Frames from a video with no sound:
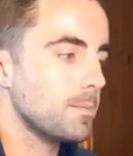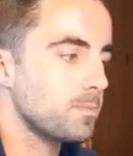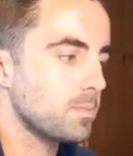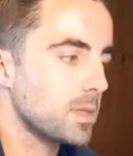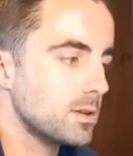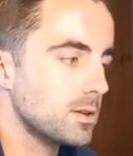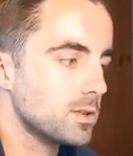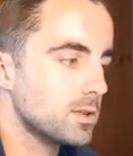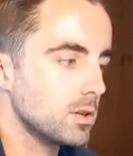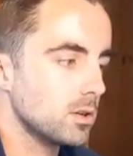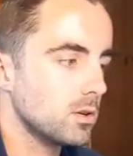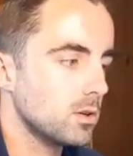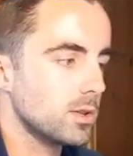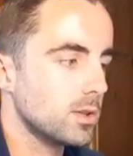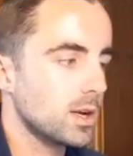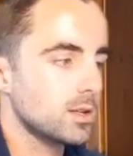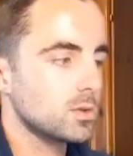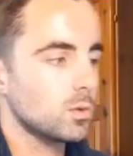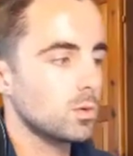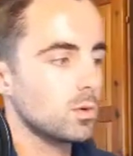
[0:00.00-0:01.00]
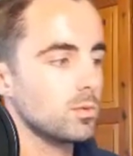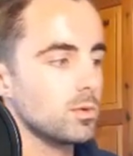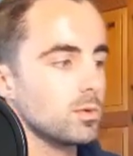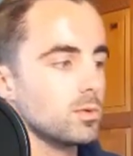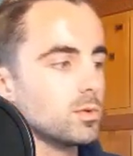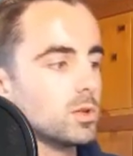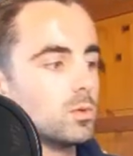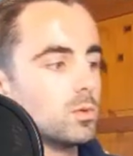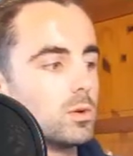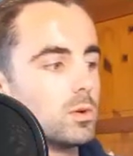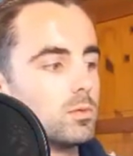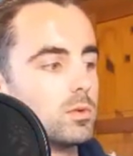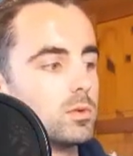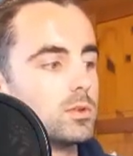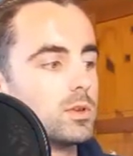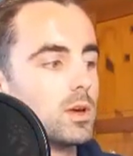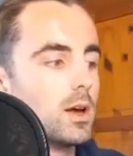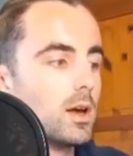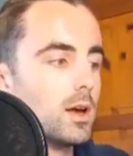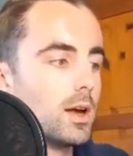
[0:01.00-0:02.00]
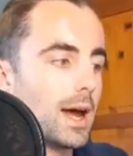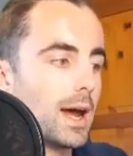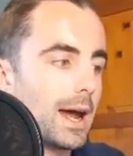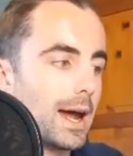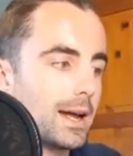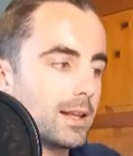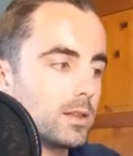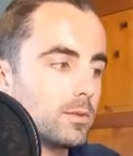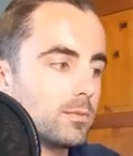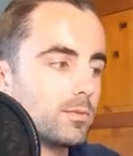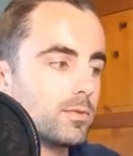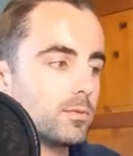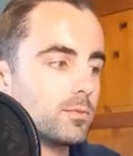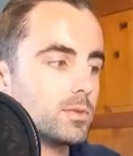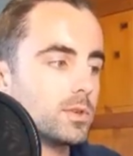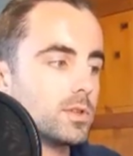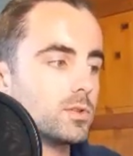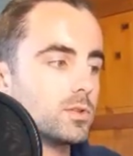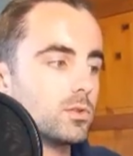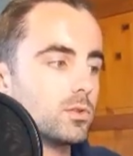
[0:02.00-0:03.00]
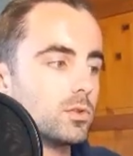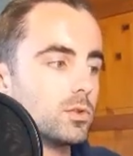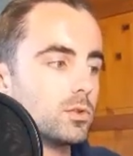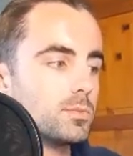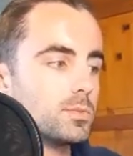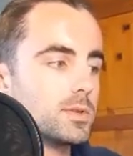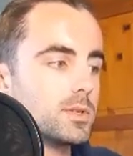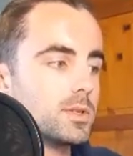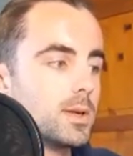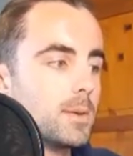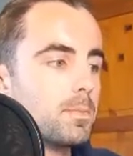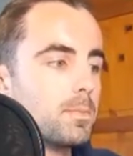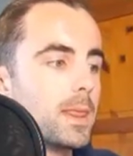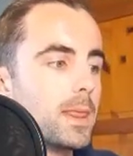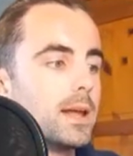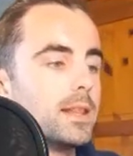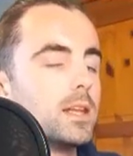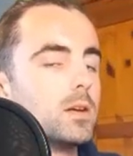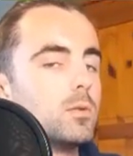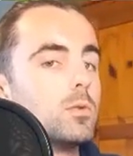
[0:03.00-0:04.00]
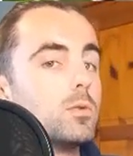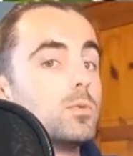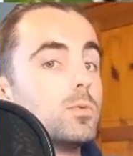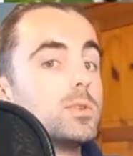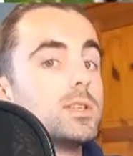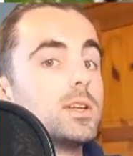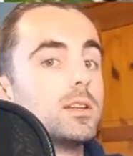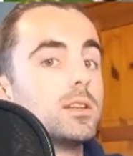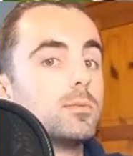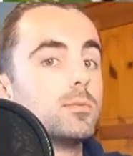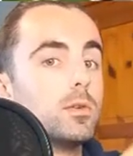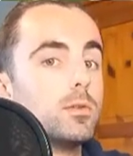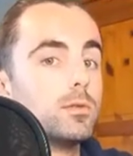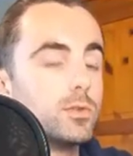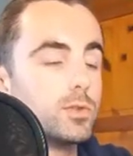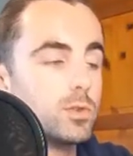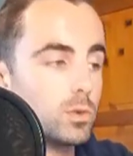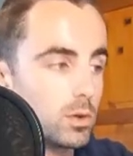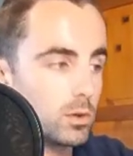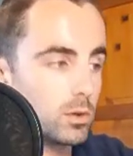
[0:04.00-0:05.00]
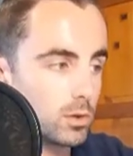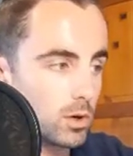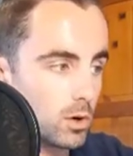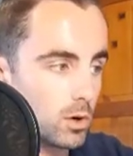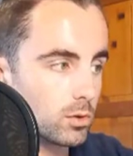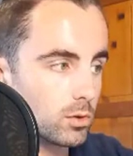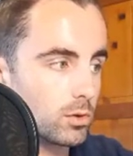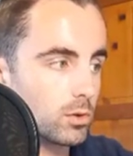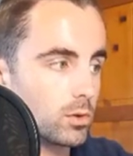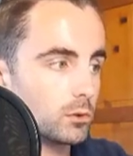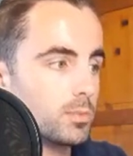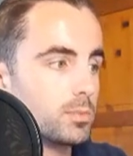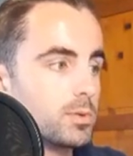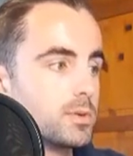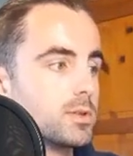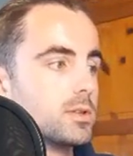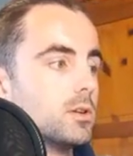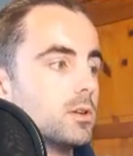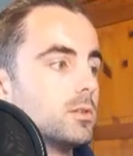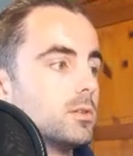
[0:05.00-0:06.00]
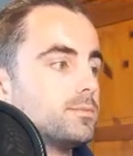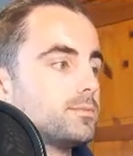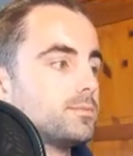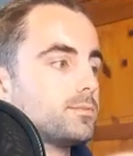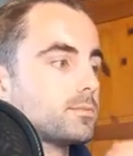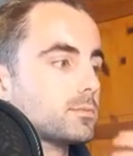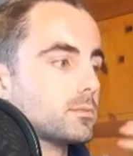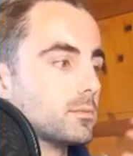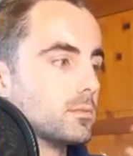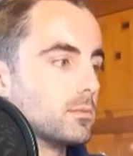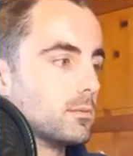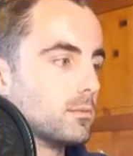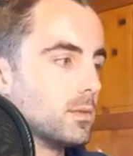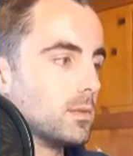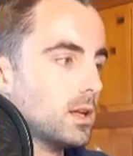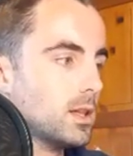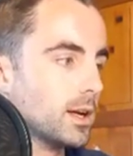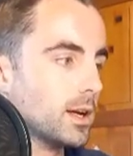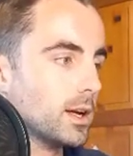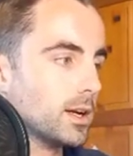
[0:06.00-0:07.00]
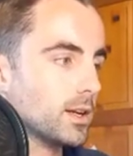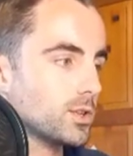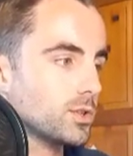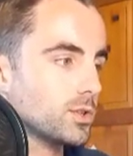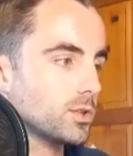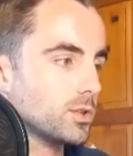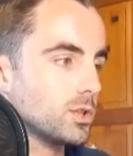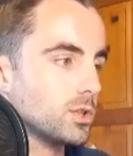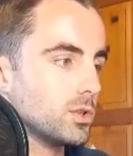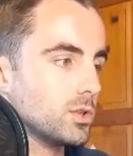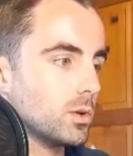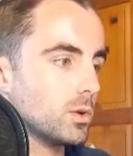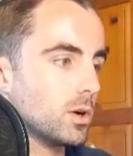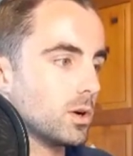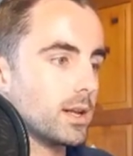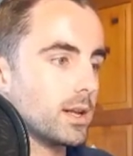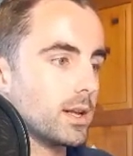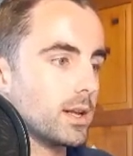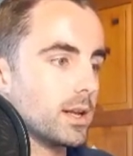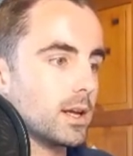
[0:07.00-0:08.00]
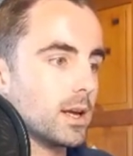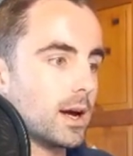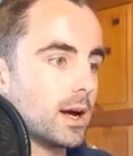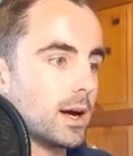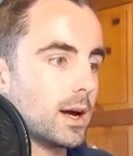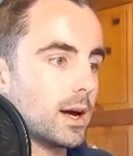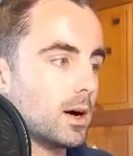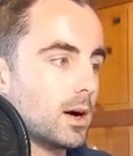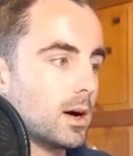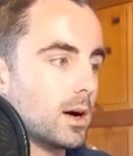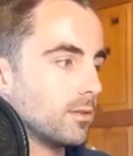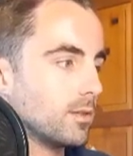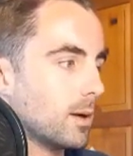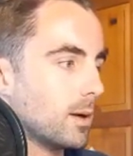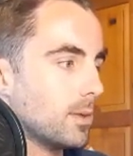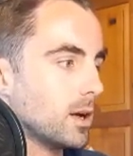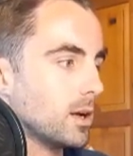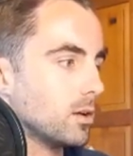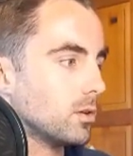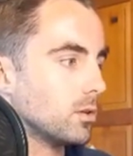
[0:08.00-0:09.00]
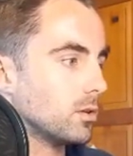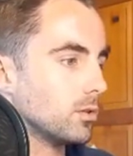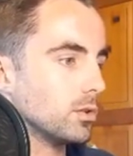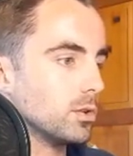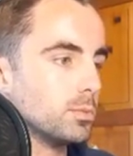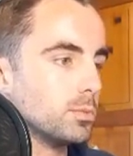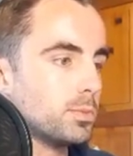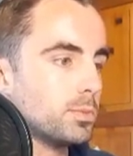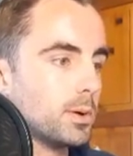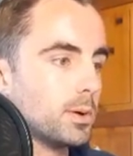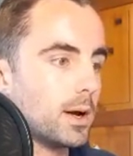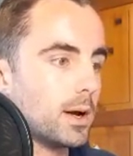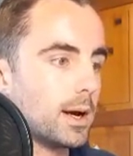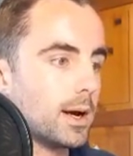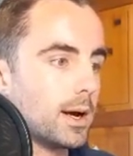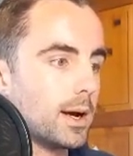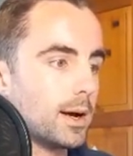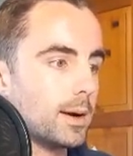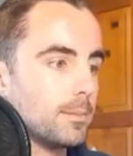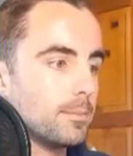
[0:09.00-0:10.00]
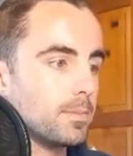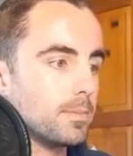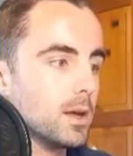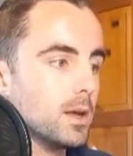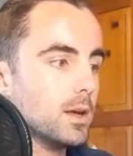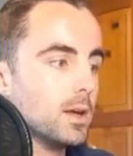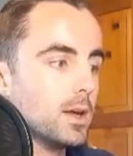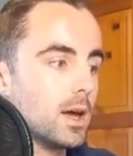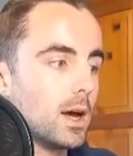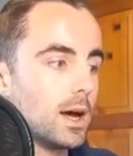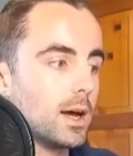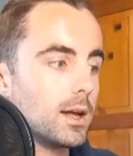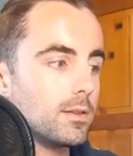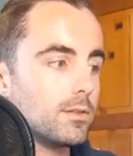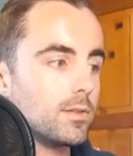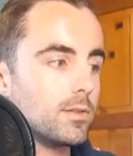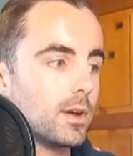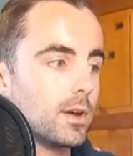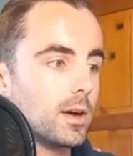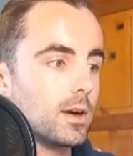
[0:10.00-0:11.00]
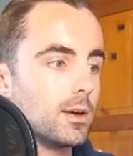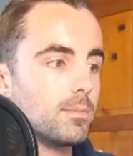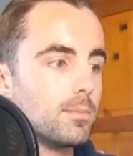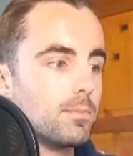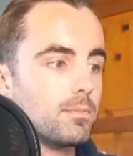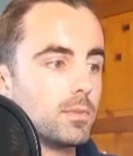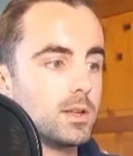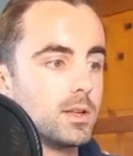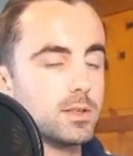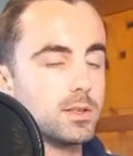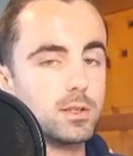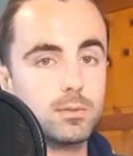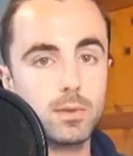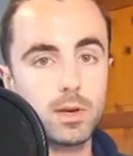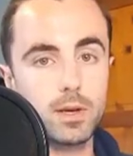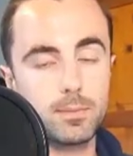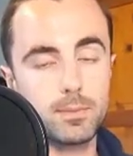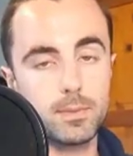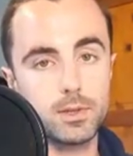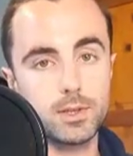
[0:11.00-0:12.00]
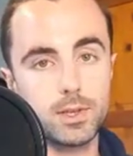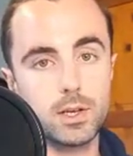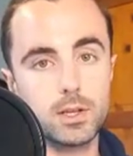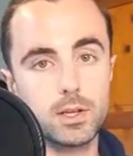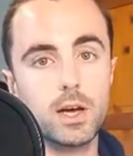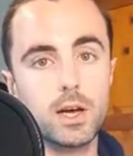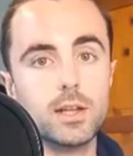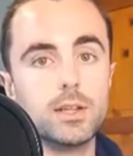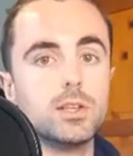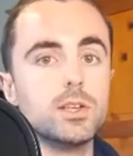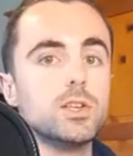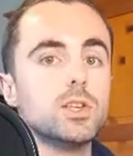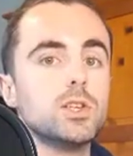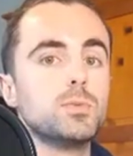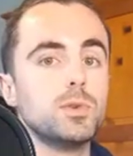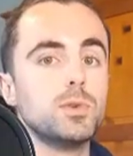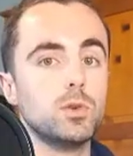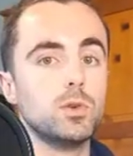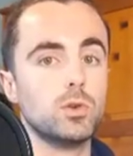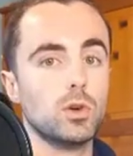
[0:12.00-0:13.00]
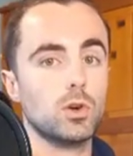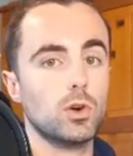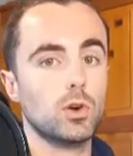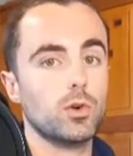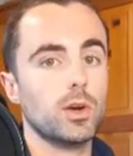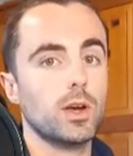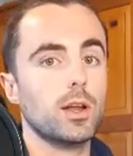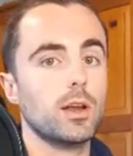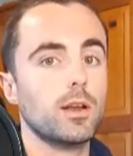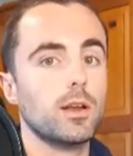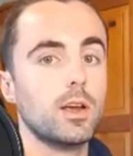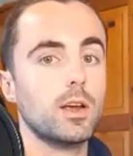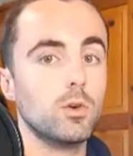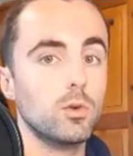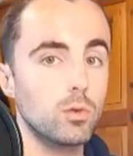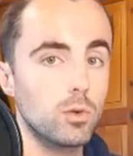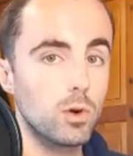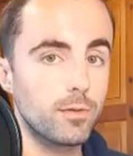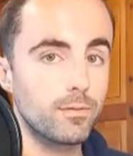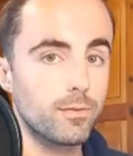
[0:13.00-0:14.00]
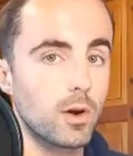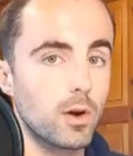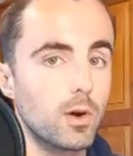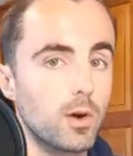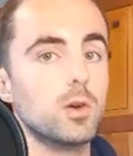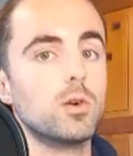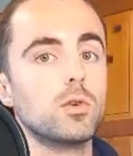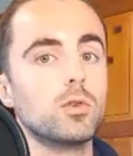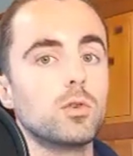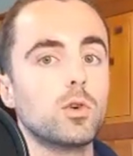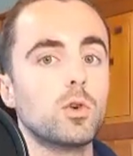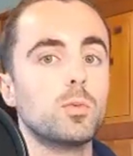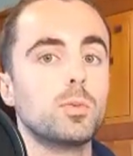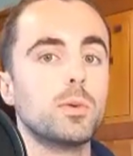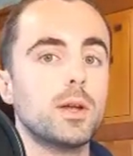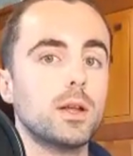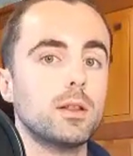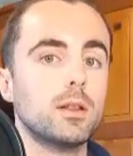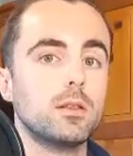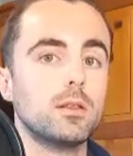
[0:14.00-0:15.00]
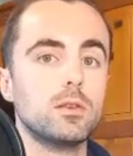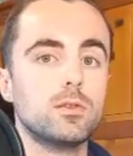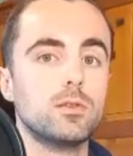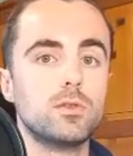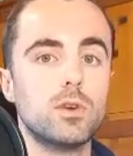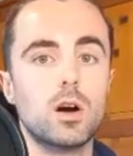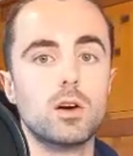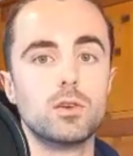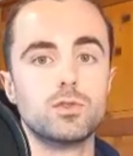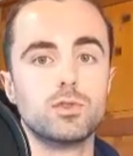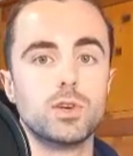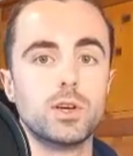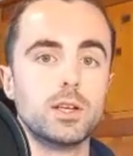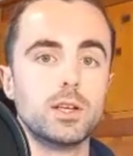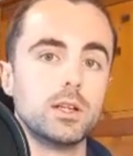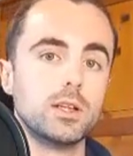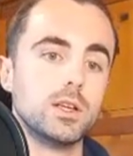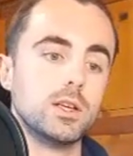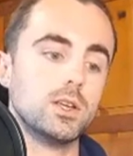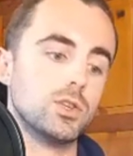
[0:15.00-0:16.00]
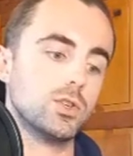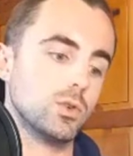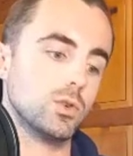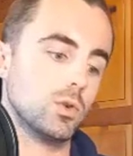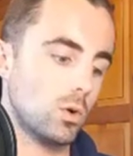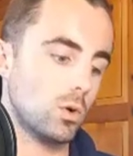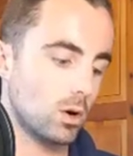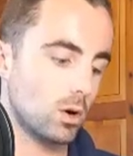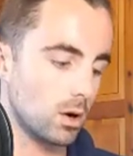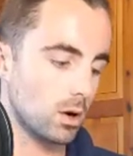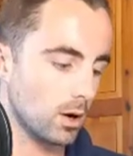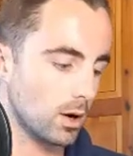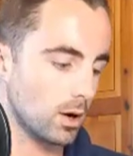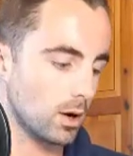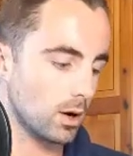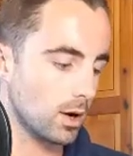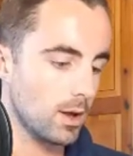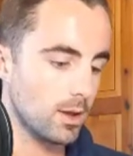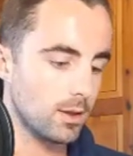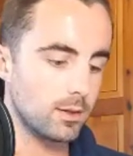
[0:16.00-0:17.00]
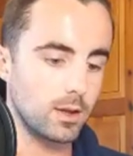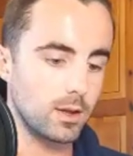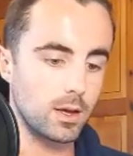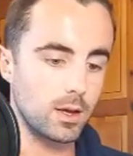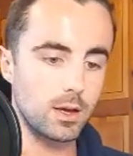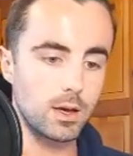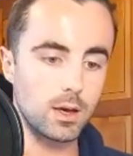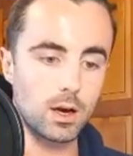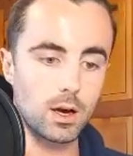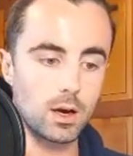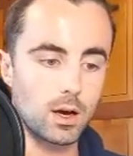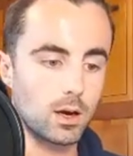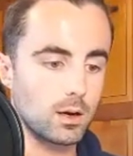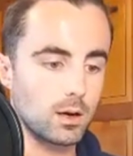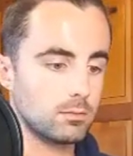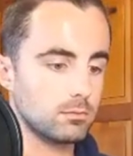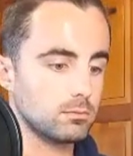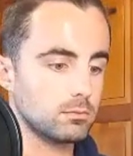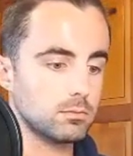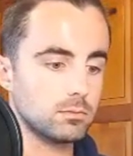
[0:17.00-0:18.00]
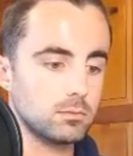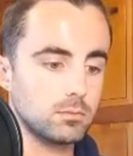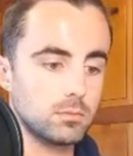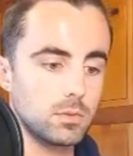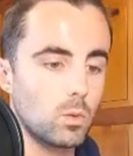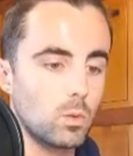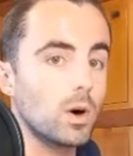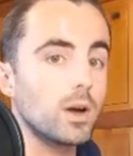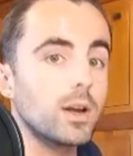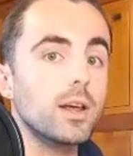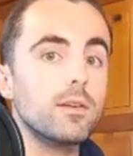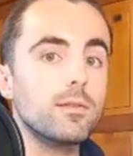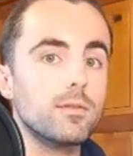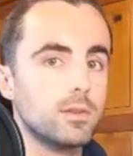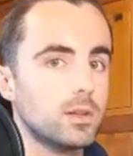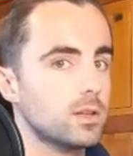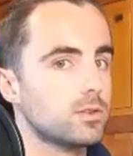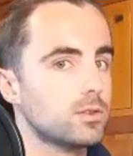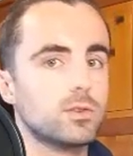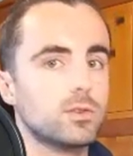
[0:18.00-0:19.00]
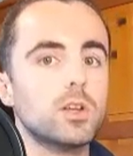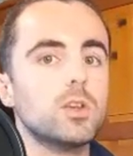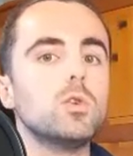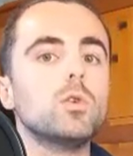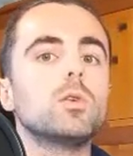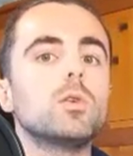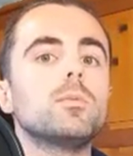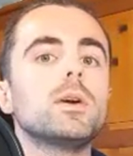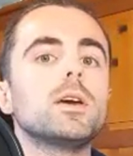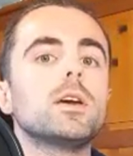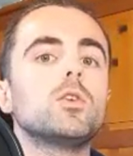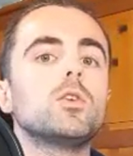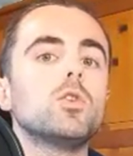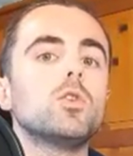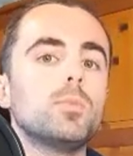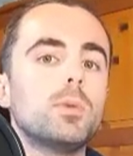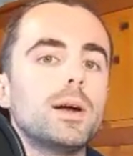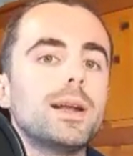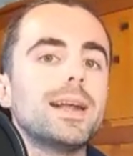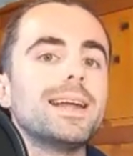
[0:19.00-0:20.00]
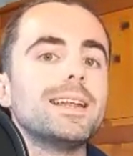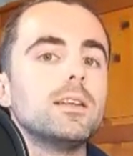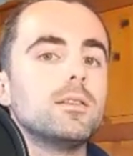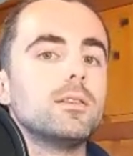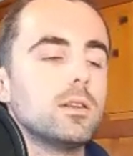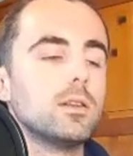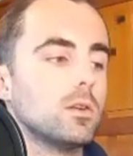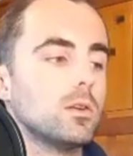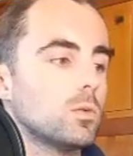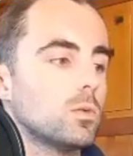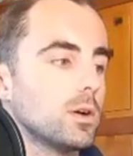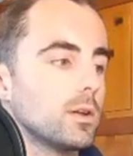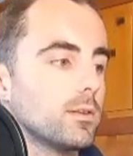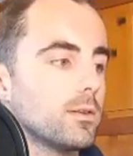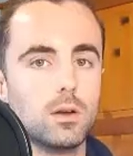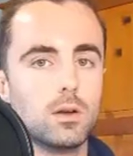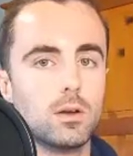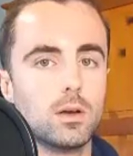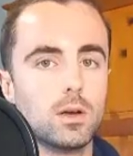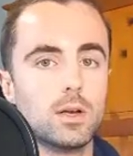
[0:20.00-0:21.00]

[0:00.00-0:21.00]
So that's what we would do. We would add them from these groups and then we would take them over to our own group. So like I showed you already, I've got my own group and it's in the Make Money Online niche, but you could create your very own group in the dog training niche or the whatever. Literally, you can make a group on anything you want.